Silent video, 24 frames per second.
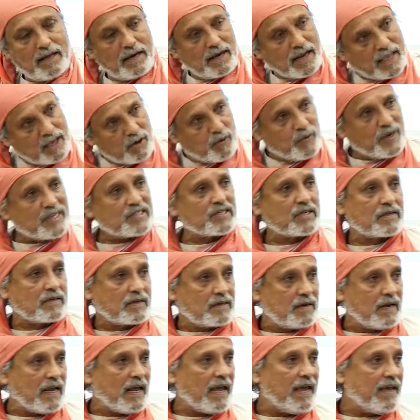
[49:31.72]

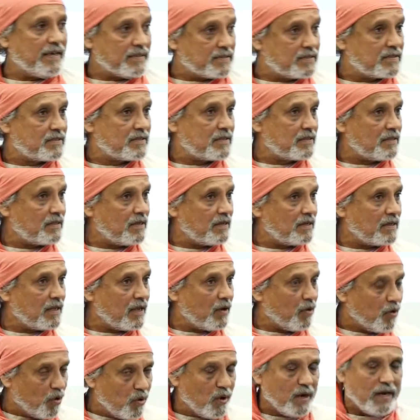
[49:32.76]
request is
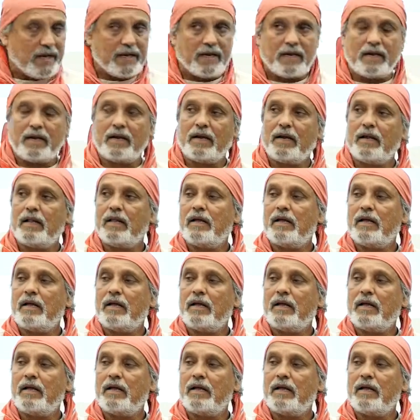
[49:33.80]
the only